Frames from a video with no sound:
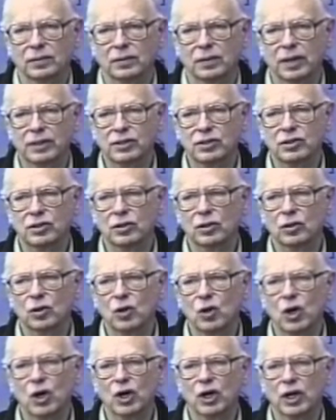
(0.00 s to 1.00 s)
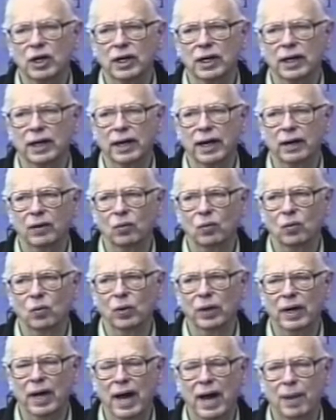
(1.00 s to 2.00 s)
Let's look at
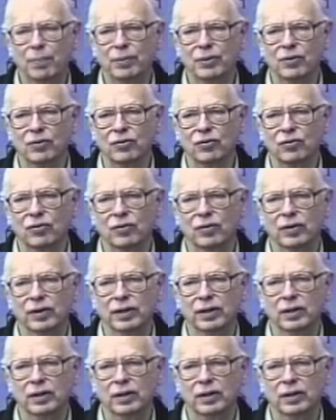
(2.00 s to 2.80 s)
what happens